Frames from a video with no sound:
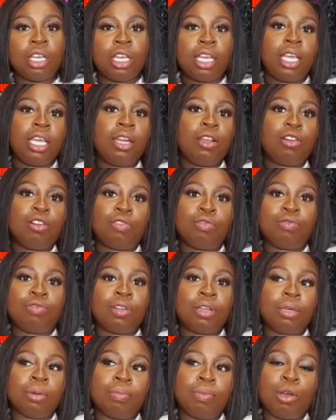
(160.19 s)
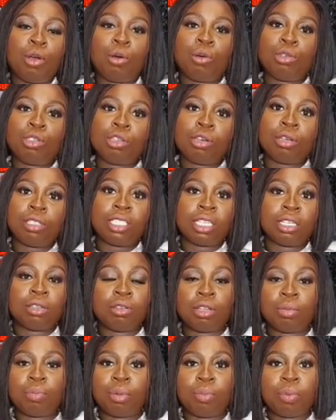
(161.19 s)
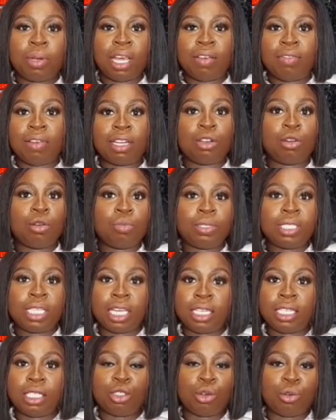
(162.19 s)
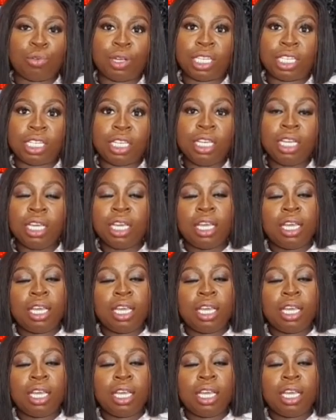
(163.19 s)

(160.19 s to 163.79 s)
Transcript: a lot of cultures and other people have adopted it already,